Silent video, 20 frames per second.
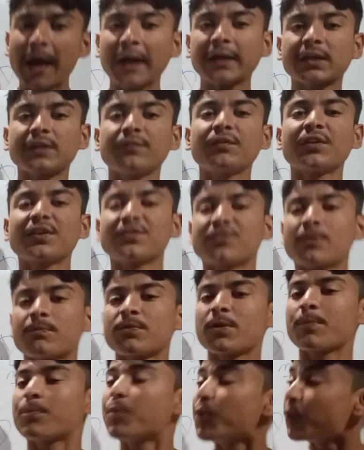activities
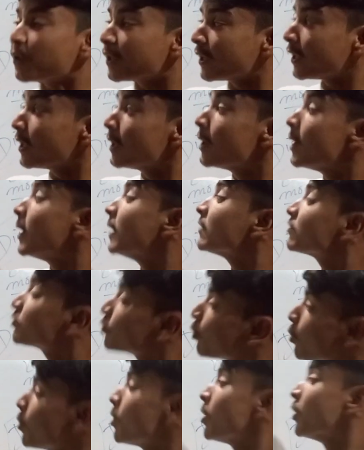of the body.
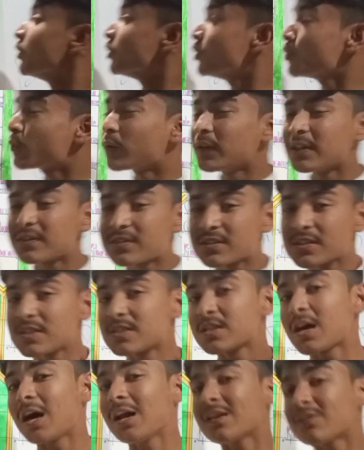So nucleus
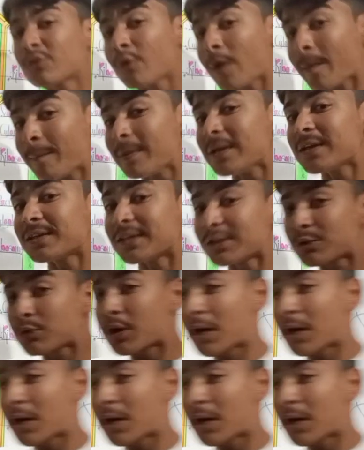is also ability to